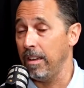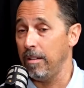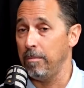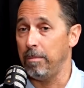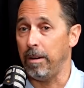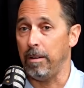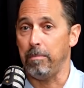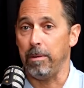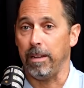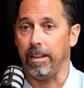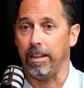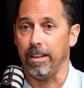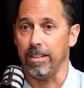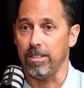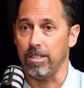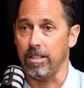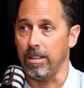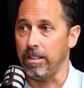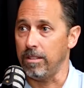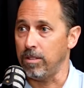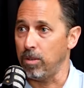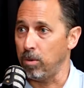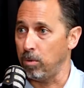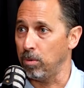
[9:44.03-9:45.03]
But because
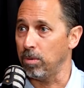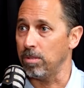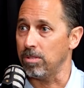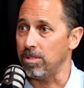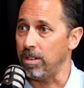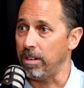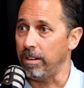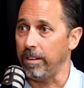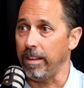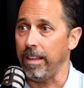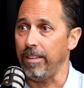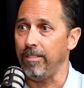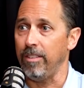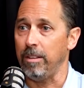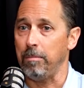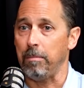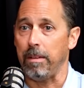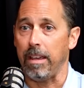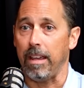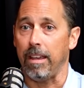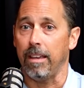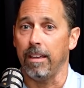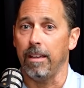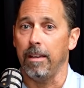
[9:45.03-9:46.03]
of the tools you're giving
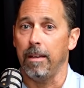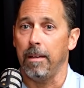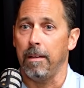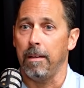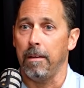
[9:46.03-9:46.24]
me,